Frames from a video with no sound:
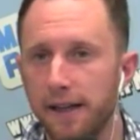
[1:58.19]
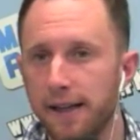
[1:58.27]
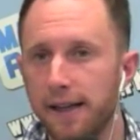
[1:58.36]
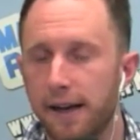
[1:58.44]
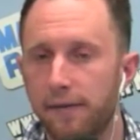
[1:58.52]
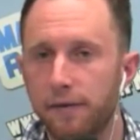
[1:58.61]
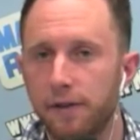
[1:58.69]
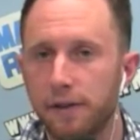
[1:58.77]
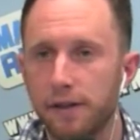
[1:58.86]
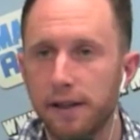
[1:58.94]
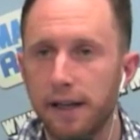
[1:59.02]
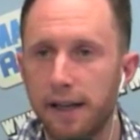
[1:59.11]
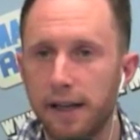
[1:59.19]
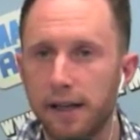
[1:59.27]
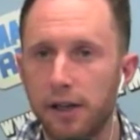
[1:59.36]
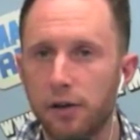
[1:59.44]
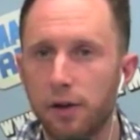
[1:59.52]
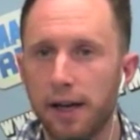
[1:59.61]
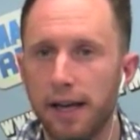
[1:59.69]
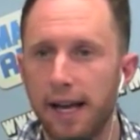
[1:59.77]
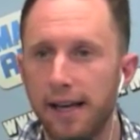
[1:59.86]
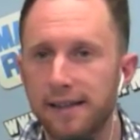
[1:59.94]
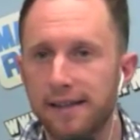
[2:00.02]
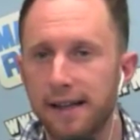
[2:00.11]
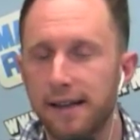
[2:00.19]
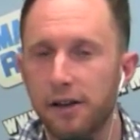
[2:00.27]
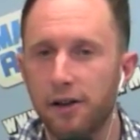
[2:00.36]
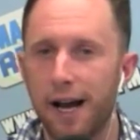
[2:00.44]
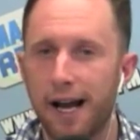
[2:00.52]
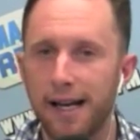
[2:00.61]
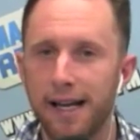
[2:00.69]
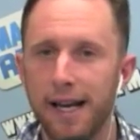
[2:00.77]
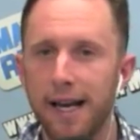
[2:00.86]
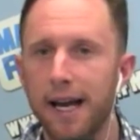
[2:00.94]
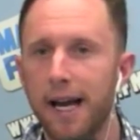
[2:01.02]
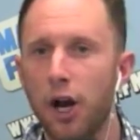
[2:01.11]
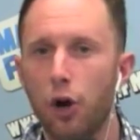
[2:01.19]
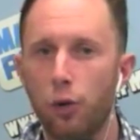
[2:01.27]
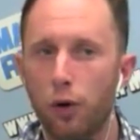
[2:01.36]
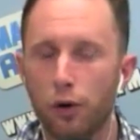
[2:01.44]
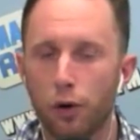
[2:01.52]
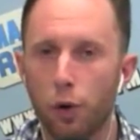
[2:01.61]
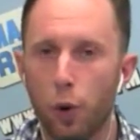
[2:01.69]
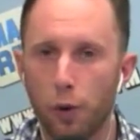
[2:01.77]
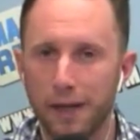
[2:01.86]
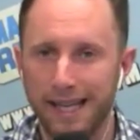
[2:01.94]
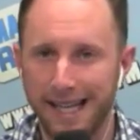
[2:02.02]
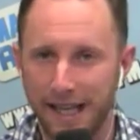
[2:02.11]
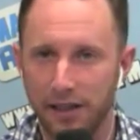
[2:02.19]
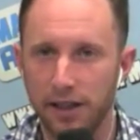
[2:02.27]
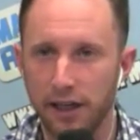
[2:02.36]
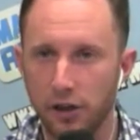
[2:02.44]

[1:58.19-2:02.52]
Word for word: And they definitely, you know, again, it's not, they're not quote unquote killing